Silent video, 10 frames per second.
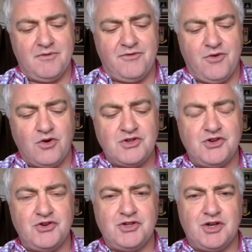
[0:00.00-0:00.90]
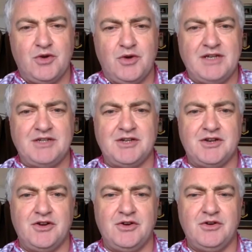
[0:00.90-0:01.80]
force you to go
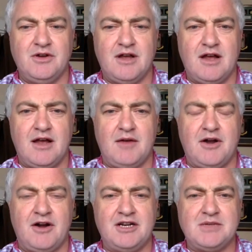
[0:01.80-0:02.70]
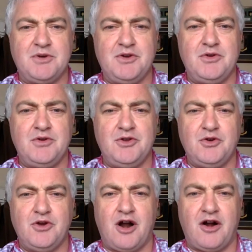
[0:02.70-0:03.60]
into areas where
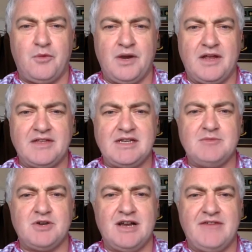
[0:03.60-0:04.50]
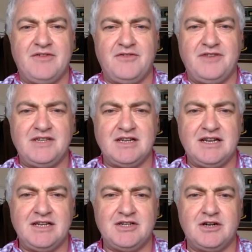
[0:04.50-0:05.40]
you will get the same sort of level of physical
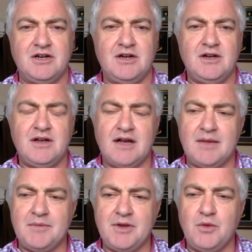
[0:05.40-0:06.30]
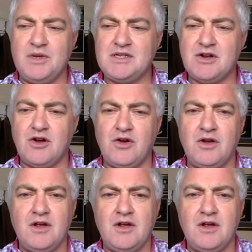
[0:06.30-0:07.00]
danger. Mm-hmm. You know, we saw